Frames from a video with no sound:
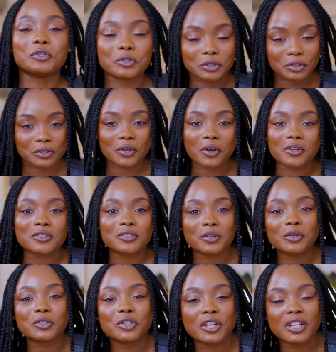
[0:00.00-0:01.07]
you should
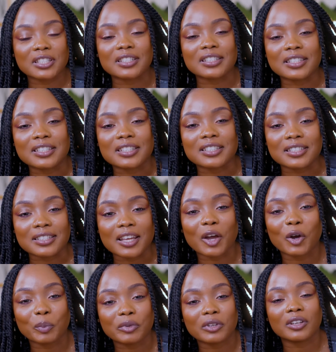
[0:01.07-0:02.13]
consult your esthetician to
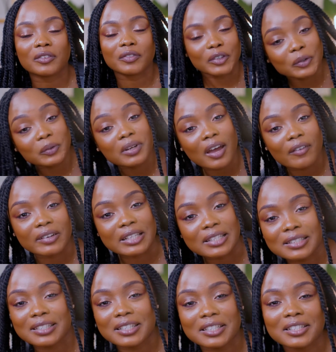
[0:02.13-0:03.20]
help you. And if you don't have an
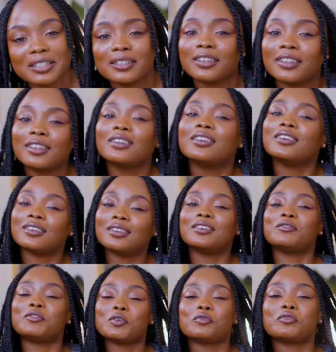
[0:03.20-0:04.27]
esthetician,
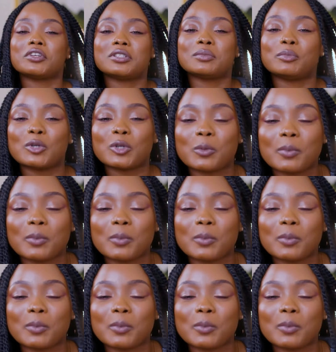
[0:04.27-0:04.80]
feel free to book